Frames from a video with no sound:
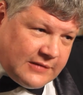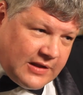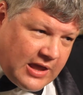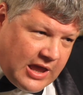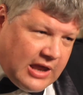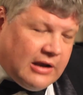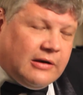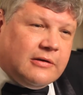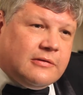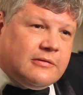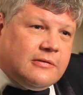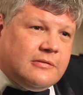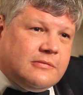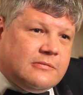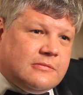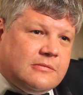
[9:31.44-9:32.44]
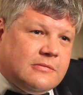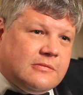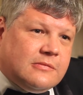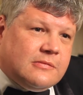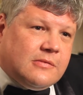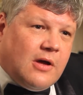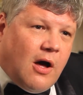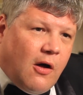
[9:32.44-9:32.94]
And
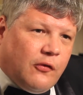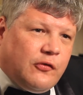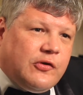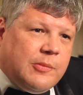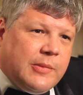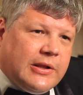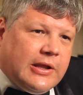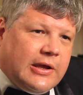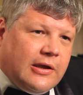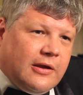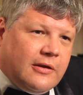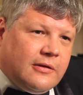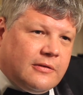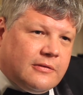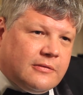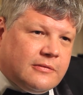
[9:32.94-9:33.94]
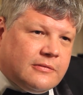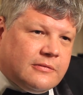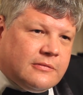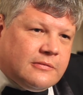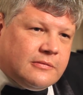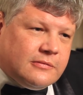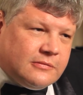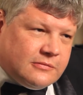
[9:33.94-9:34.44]
ultimately,
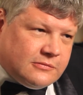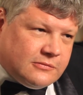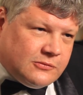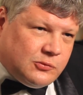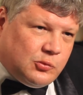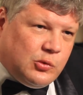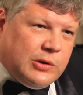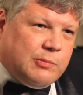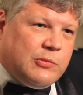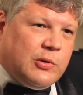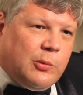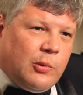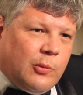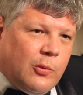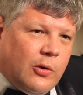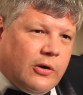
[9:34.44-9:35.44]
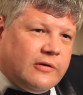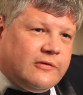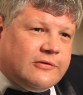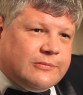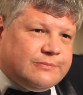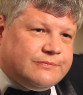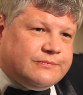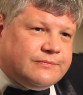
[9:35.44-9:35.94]
reap the
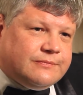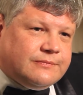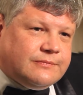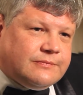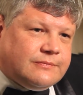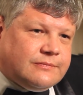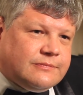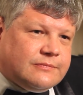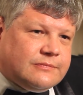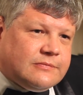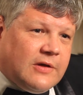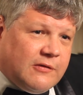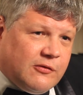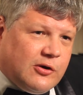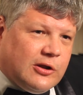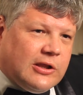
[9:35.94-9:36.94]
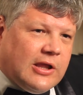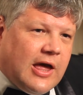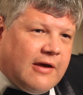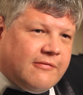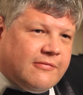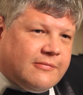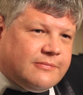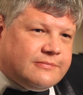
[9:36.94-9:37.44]
rewards of good
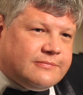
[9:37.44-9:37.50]
life.